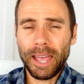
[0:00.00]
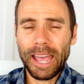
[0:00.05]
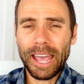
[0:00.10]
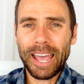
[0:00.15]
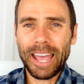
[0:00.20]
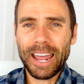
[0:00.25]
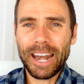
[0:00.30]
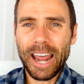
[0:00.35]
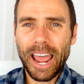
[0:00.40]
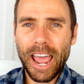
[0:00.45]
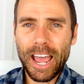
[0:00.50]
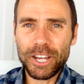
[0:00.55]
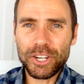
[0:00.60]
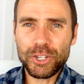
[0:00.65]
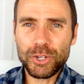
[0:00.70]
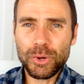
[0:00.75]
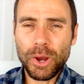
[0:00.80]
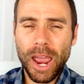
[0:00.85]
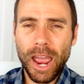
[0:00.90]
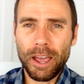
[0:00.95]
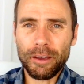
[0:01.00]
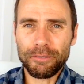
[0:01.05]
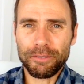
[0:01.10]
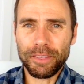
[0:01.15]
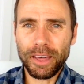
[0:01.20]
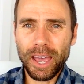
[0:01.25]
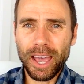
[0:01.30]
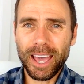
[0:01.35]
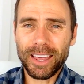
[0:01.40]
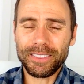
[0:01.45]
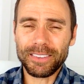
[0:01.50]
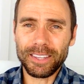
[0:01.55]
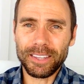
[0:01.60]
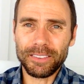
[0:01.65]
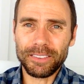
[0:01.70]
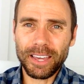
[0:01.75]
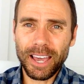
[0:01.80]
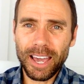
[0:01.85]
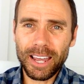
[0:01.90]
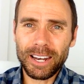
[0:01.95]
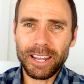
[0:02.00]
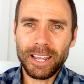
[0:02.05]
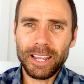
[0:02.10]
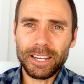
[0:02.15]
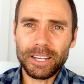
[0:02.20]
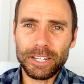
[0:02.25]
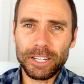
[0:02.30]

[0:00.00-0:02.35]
And as you have that, then that